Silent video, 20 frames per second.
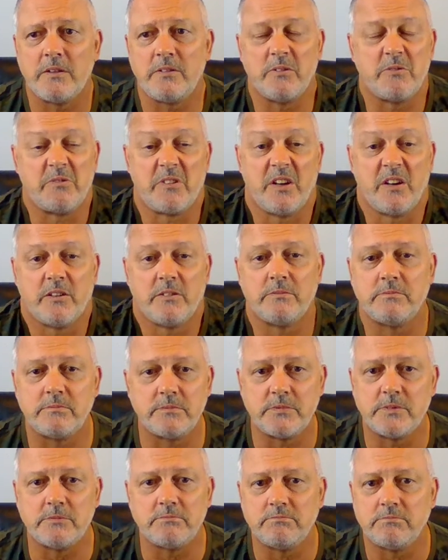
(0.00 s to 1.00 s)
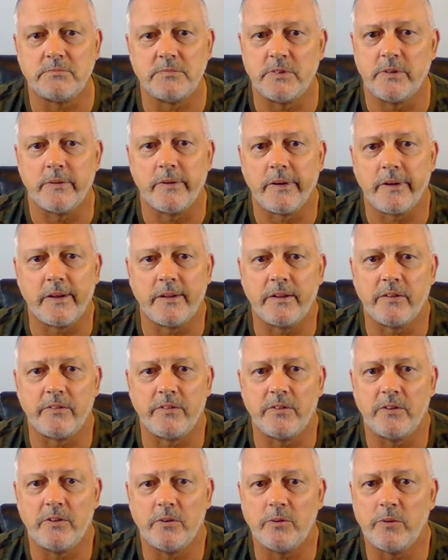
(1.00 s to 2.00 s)
Don't care. Don't, you know, I got
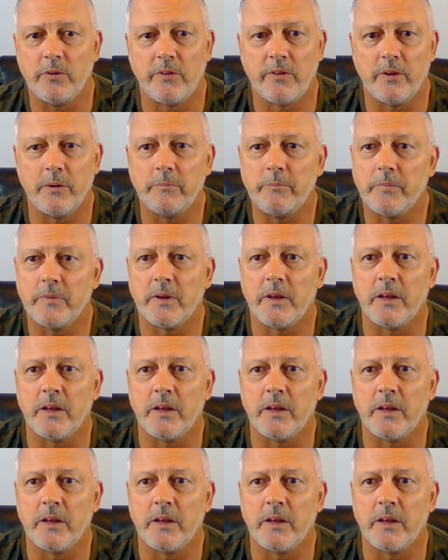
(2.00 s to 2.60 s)
nothing to do with him.